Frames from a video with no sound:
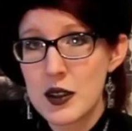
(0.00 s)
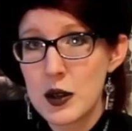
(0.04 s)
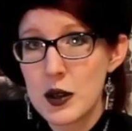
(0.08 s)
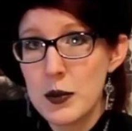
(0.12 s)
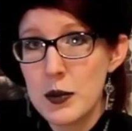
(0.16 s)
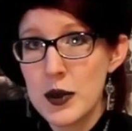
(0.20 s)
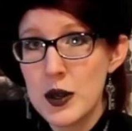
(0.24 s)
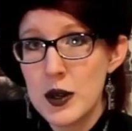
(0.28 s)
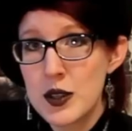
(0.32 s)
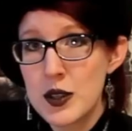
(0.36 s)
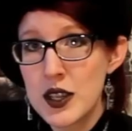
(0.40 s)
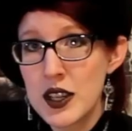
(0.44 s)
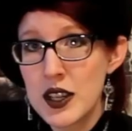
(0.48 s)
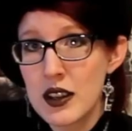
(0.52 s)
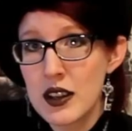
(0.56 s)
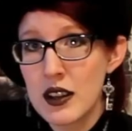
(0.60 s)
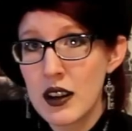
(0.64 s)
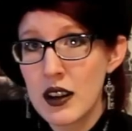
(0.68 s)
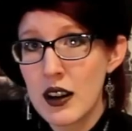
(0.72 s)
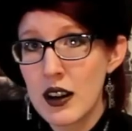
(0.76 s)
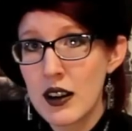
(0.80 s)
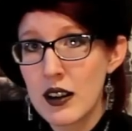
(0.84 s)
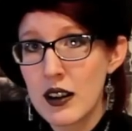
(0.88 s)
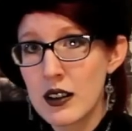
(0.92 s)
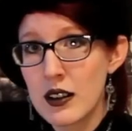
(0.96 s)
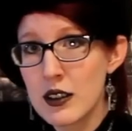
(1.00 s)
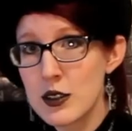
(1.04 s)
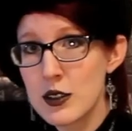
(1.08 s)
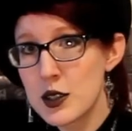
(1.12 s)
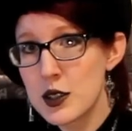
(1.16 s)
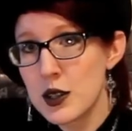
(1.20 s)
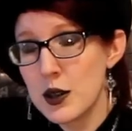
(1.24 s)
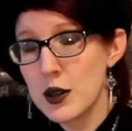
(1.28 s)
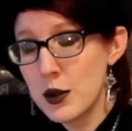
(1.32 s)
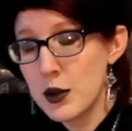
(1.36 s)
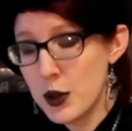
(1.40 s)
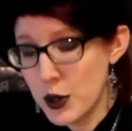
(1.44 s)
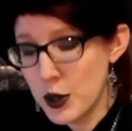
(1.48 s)
music are
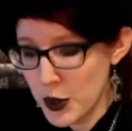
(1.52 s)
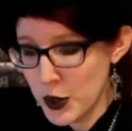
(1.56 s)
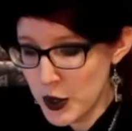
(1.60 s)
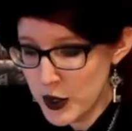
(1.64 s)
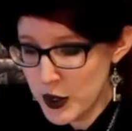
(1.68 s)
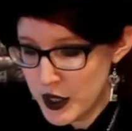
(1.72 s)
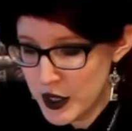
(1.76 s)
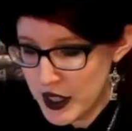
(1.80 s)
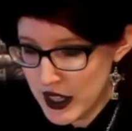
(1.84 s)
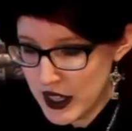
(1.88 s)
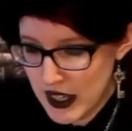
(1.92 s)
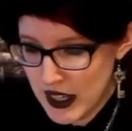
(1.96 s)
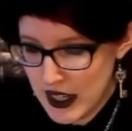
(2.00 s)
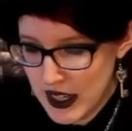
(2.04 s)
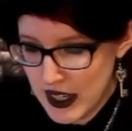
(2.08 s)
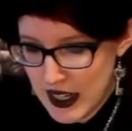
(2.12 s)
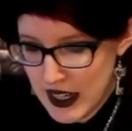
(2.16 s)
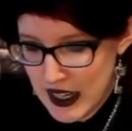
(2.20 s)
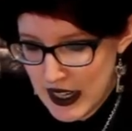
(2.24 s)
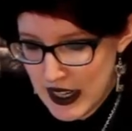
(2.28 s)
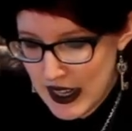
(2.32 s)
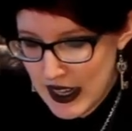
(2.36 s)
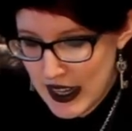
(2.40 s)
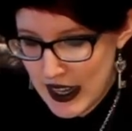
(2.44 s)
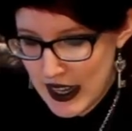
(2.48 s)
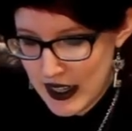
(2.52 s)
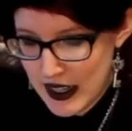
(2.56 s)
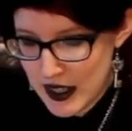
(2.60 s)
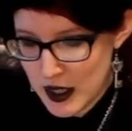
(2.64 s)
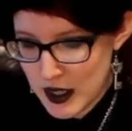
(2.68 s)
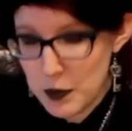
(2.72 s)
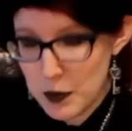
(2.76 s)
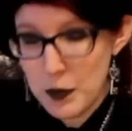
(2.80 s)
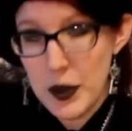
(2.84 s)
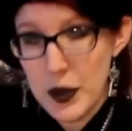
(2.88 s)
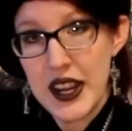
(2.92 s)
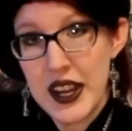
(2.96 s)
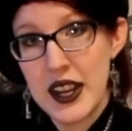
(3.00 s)
also good, and
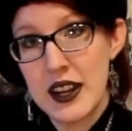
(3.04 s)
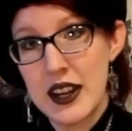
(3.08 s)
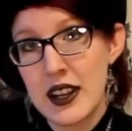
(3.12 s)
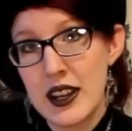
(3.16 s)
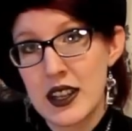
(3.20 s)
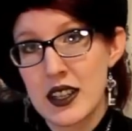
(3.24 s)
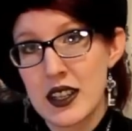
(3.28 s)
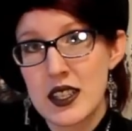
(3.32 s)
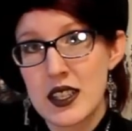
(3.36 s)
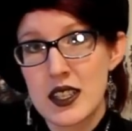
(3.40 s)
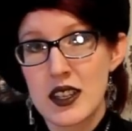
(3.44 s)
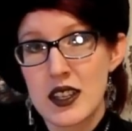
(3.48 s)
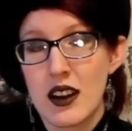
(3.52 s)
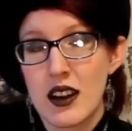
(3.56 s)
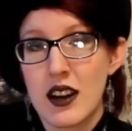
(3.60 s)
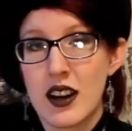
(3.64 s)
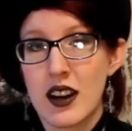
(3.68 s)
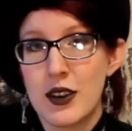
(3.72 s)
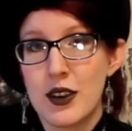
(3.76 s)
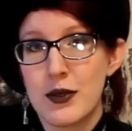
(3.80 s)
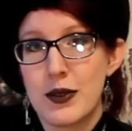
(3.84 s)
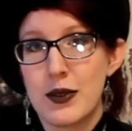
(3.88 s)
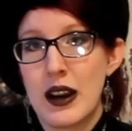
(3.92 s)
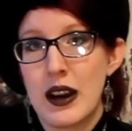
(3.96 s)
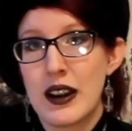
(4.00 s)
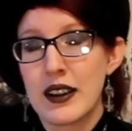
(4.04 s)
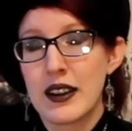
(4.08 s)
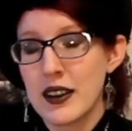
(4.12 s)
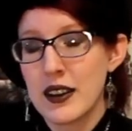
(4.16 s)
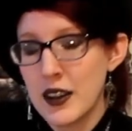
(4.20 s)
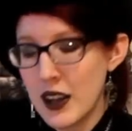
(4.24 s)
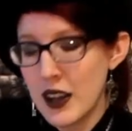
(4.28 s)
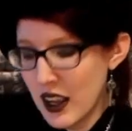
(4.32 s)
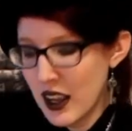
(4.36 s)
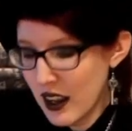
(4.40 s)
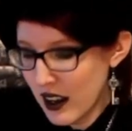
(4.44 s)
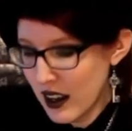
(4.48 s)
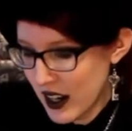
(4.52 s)
picnics are fun,
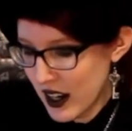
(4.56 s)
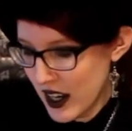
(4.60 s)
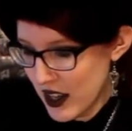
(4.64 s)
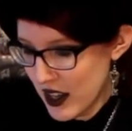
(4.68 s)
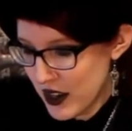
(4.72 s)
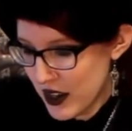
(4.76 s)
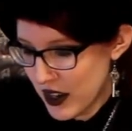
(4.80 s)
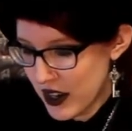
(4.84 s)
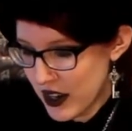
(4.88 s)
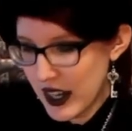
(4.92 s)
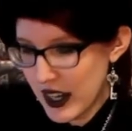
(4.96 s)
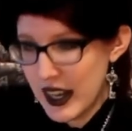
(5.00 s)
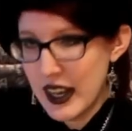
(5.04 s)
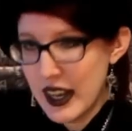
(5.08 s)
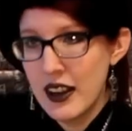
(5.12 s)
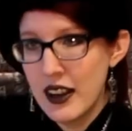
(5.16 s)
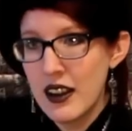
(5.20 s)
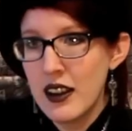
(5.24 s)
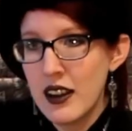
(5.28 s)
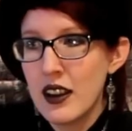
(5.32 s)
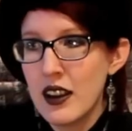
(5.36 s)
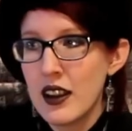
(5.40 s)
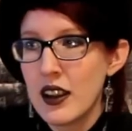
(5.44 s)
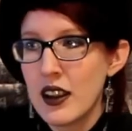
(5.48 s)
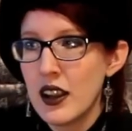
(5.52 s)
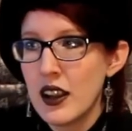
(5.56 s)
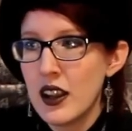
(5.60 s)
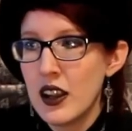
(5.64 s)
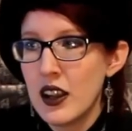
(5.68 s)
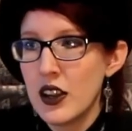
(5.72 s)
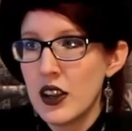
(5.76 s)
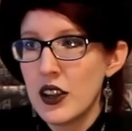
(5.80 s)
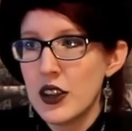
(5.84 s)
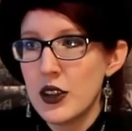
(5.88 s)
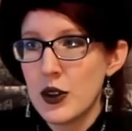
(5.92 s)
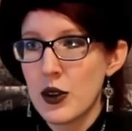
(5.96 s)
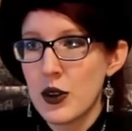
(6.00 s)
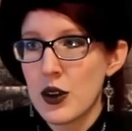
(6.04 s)
either in
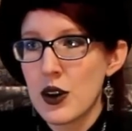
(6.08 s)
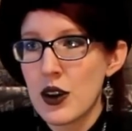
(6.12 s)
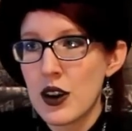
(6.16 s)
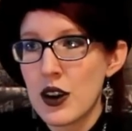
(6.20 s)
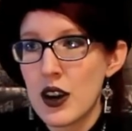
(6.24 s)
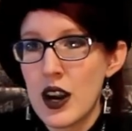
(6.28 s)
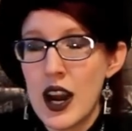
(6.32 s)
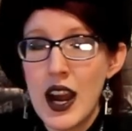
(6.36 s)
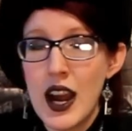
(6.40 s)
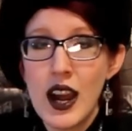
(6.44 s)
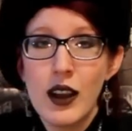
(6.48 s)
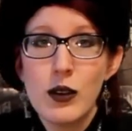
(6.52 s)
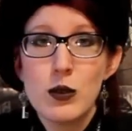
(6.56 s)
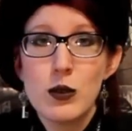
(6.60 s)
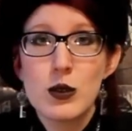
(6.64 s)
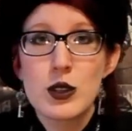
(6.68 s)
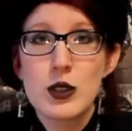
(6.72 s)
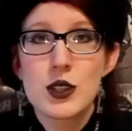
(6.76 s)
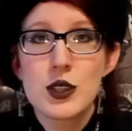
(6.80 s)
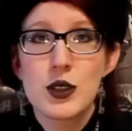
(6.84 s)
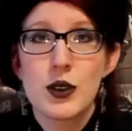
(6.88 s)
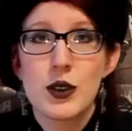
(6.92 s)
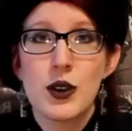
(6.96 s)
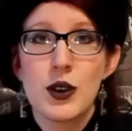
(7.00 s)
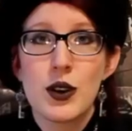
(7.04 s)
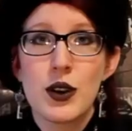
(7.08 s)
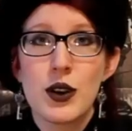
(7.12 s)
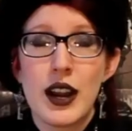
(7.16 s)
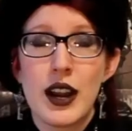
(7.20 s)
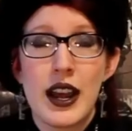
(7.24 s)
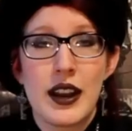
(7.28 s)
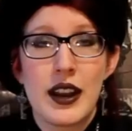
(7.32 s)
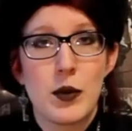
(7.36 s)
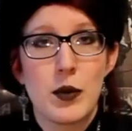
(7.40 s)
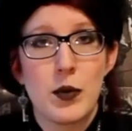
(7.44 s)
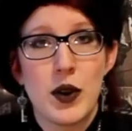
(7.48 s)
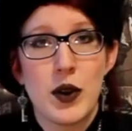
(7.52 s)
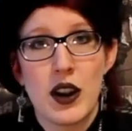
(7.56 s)
your house or at
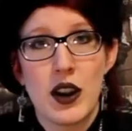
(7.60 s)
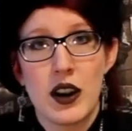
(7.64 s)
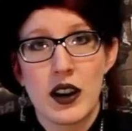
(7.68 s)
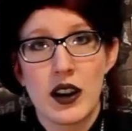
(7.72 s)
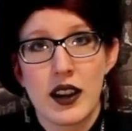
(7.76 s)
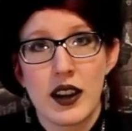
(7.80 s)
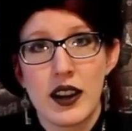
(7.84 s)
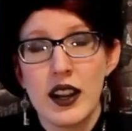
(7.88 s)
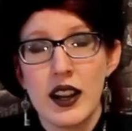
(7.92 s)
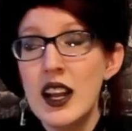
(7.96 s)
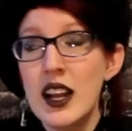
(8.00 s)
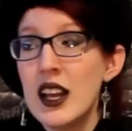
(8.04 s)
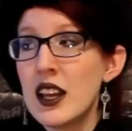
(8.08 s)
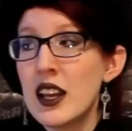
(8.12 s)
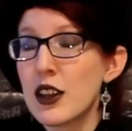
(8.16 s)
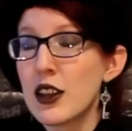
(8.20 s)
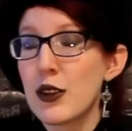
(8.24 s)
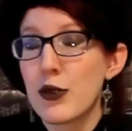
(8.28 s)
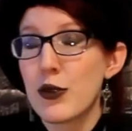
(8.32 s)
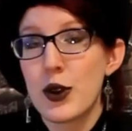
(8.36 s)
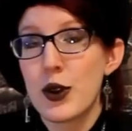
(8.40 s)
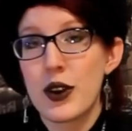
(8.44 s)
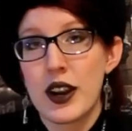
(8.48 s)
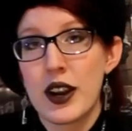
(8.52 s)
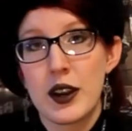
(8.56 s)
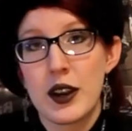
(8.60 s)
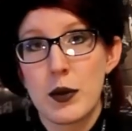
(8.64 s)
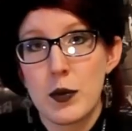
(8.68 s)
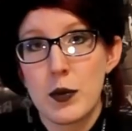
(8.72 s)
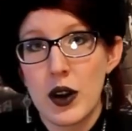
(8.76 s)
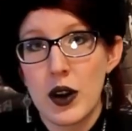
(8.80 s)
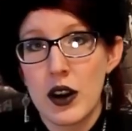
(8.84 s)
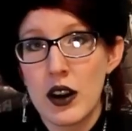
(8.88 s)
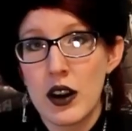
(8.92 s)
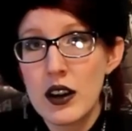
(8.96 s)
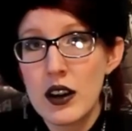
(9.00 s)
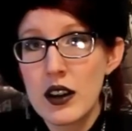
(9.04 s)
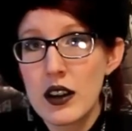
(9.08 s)
a park. If you're at a
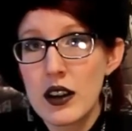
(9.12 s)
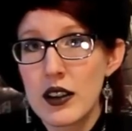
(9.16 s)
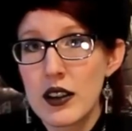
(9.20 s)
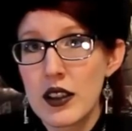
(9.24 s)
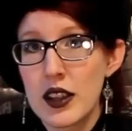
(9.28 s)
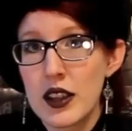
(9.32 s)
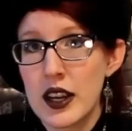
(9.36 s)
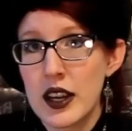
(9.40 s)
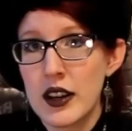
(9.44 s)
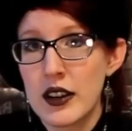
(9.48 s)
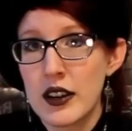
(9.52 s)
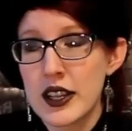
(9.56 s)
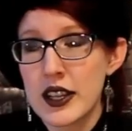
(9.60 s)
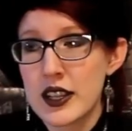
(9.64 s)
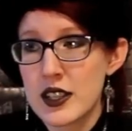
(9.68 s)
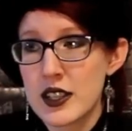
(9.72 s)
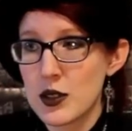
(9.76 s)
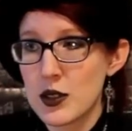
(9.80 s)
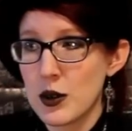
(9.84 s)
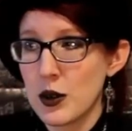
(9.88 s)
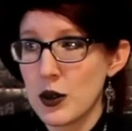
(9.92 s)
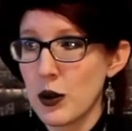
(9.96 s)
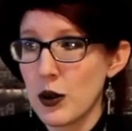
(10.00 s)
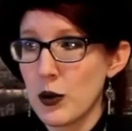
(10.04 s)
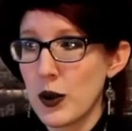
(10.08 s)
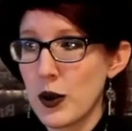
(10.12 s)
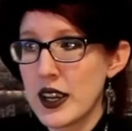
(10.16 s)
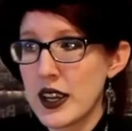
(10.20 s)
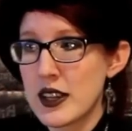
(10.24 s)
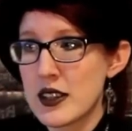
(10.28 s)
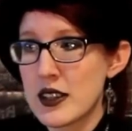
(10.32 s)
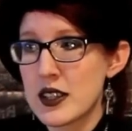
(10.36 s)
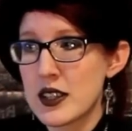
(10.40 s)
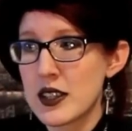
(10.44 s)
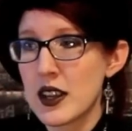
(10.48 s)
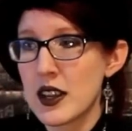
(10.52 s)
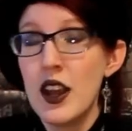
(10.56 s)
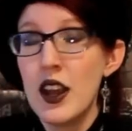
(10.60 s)
park, there is
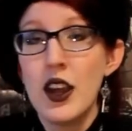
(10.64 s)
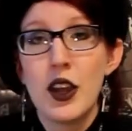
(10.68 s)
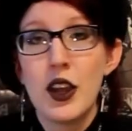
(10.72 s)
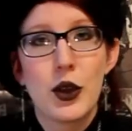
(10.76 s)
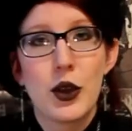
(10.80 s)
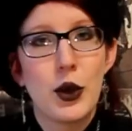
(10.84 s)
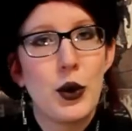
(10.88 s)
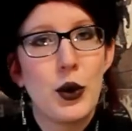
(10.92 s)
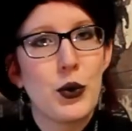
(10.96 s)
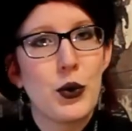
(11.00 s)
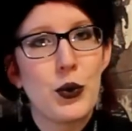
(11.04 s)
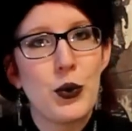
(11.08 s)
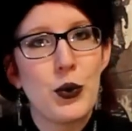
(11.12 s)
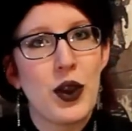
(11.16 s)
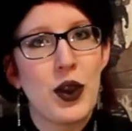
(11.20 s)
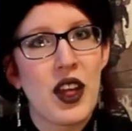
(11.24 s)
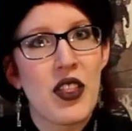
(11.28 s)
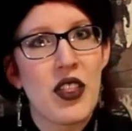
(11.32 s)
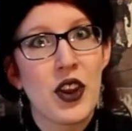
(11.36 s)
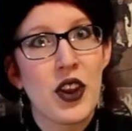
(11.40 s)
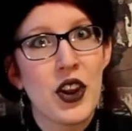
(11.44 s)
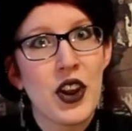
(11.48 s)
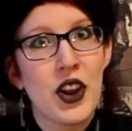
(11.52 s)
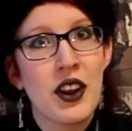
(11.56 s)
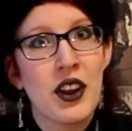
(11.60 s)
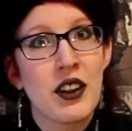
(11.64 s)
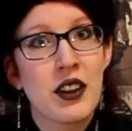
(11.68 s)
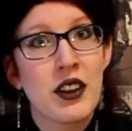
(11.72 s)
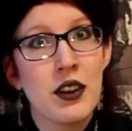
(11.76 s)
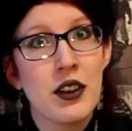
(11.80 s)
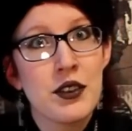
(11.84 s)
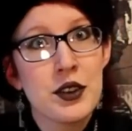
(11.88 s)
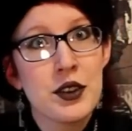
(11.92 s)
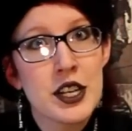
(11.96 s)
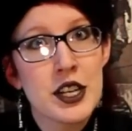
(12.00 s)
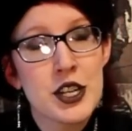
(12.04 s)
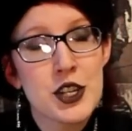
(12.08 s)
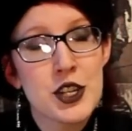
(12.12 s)
always weather
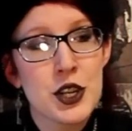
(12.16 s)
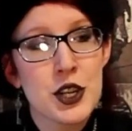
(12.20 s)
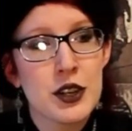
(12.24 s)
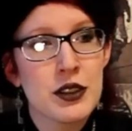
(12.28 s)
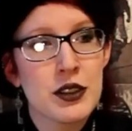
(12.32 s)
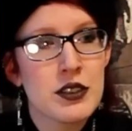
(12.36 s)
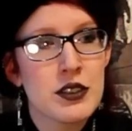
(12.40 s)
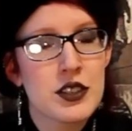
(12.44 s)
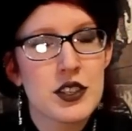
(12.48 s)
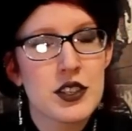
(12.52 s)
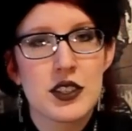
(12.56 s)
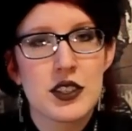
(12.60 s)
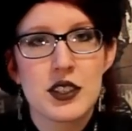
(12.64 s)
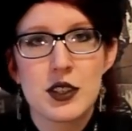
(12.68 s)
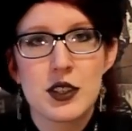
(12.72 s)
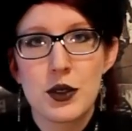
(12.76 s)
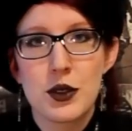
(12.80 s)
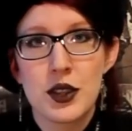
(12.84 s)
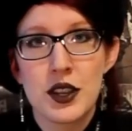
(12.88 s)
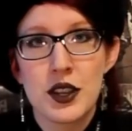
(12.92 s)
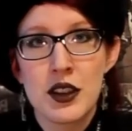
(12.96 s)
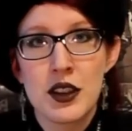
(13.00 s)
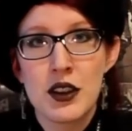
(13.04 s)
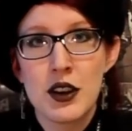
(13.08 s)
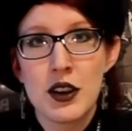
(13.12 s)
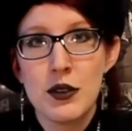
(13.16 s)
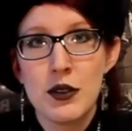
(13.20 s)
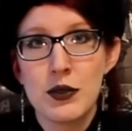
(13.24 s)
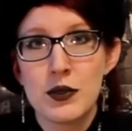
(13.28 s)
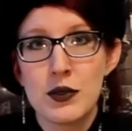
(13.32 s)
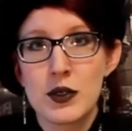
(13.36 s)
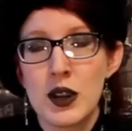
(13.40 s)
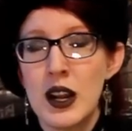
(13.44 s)
conditions to think of,